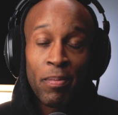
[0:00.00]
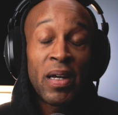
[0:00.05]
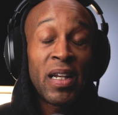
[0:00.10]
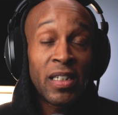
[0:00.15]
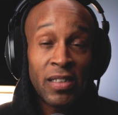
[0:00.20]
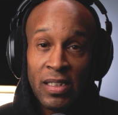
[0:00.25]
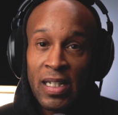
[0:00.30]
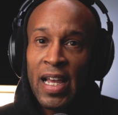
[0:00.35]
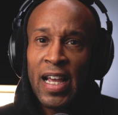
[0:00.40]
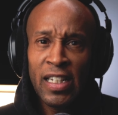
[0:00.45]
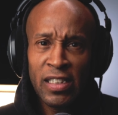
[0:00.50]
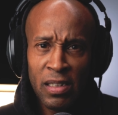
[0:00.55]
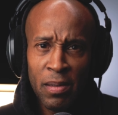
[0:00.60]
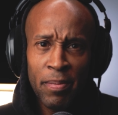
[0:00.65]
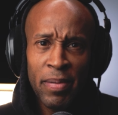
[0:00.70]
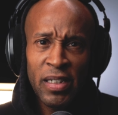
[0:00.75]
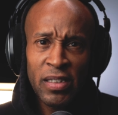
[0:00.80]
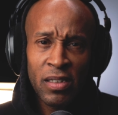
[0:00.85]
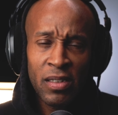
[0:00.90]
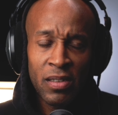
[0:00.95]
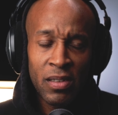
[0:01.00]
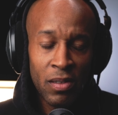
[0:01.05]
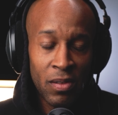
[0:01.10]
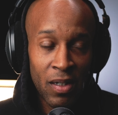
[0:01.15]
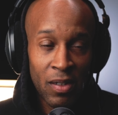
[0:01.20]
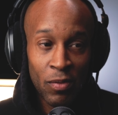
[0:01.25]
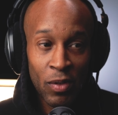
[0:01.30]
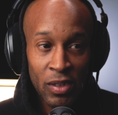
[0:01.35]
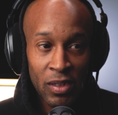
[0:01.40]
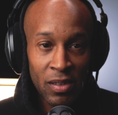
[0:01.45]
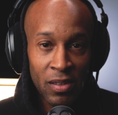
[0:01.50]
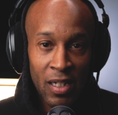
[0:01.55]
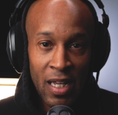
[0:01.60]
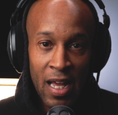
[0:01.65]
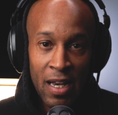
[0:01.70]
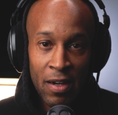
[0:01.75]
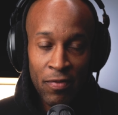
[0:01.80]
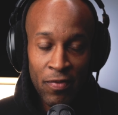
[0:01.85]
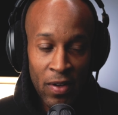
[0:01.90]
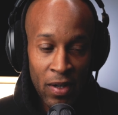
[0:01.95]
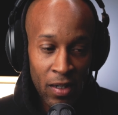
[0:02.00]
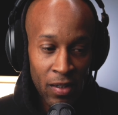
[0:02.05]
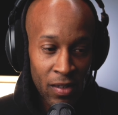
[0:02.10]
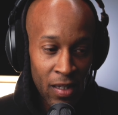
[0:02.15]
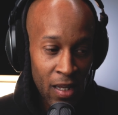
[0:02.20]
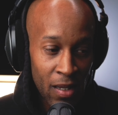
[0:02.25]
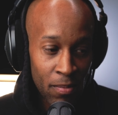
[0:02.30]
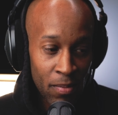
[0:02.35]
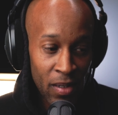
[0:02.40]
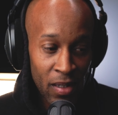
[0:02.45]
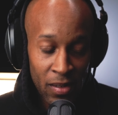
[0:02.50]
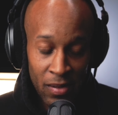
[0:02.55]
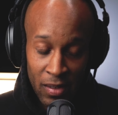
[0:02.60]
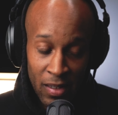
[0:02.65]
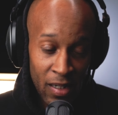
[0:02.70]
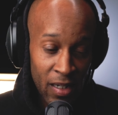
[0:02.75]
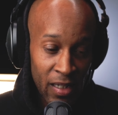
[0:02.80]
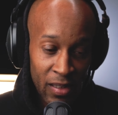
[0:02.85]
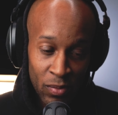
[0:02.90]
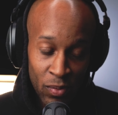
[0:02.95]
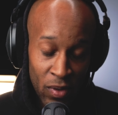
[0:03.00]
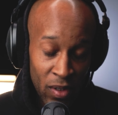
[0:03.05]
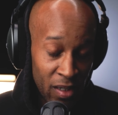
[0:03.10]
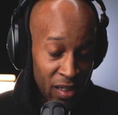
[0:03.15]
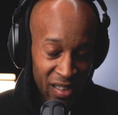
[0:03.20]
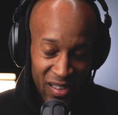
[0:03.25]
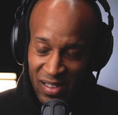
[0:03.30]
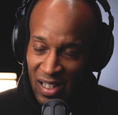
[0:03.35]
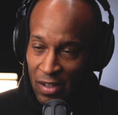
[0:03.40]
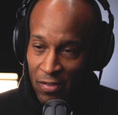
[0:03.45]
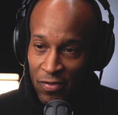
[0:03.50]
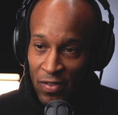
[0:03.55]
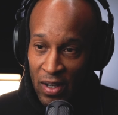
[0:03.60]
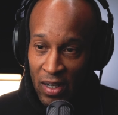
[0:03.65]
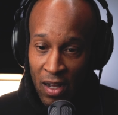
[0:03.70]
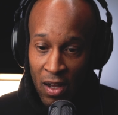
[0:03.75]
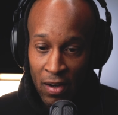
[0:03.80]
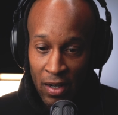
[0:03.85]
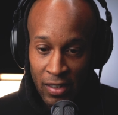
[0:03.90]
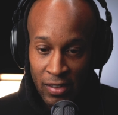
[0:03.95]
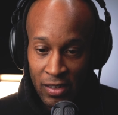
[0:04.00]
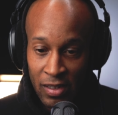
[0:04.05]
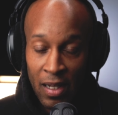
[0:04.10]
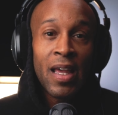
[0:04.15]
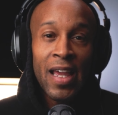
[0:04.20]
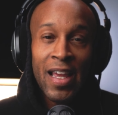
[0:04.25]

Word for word: but it's an exhibition too, which is a kind of funny thing, but it is what it is. Like, fuck all that shit.